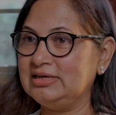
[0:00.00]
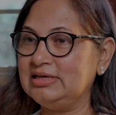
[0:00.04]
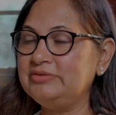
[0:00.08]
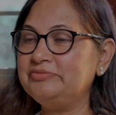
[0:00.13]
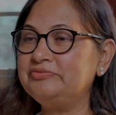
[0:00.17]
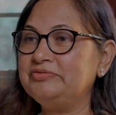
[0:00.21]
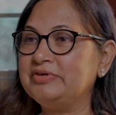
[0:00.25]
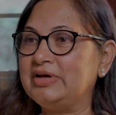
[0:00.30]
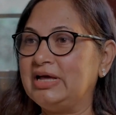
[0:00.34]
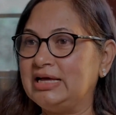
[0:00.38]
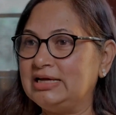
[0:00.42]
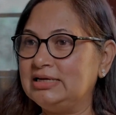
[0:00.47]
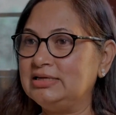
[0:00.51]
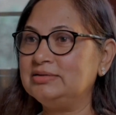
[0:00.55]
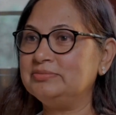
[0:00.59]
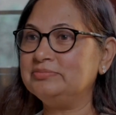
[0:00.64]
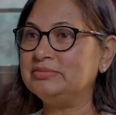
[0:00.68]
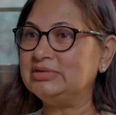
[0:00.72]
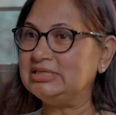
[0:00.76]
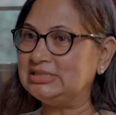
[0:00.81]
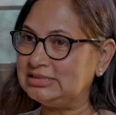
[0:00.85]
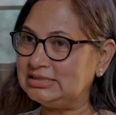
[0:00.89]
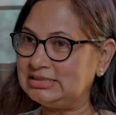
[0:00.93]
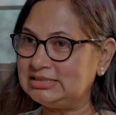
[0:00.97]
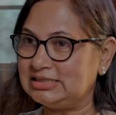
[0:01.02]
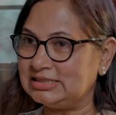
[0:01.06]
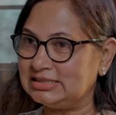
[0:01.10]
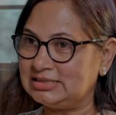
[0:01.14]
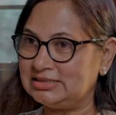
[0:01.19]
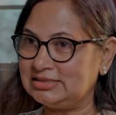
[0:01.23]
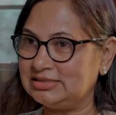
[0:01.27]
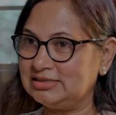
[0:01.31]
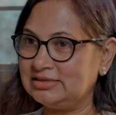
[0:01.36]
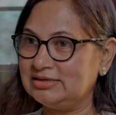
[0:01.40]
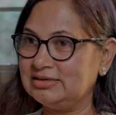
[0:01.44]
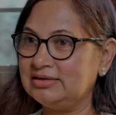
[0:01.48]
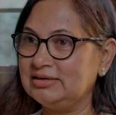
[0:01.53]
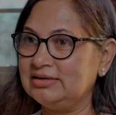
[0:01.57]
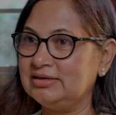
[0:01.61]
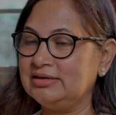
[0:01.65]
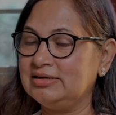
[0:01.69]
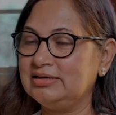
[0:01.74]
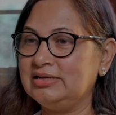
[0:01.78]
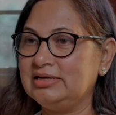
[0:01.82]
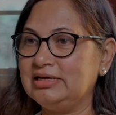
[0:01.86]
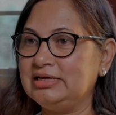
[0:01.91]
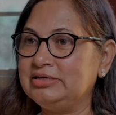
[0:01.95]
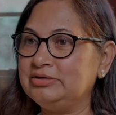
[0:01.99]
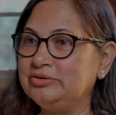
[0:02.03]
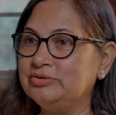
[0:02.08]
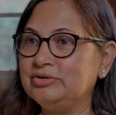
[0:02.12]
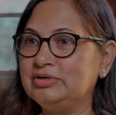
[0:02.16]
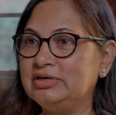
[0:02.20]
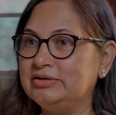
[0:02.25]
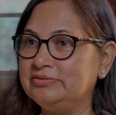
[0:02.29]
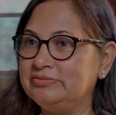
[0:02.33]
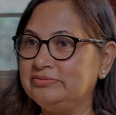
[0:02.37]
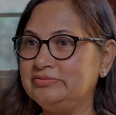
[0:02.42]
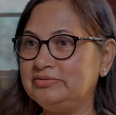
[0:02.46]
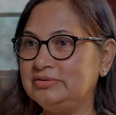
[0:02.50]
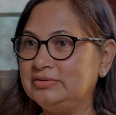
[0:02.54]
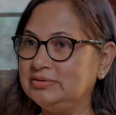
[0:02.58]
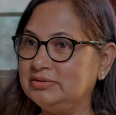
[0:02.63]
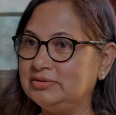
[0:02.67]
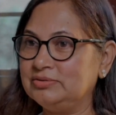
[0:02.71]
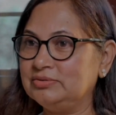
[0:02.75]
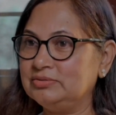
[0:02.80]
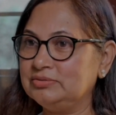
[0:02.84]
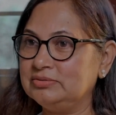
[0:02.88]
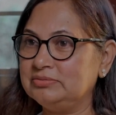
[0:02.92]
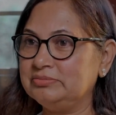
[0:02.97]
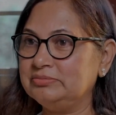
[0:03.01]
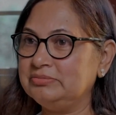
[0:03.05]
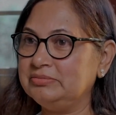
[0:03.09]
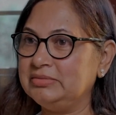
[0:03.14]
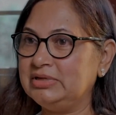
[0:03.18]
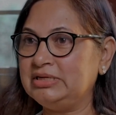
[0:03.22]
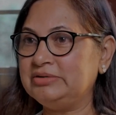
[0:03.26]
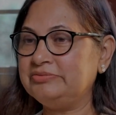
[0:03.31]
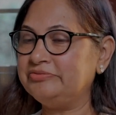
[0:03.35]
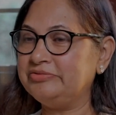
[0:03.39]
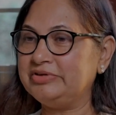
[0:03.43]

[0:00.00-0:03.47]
If I had missed it, it could have been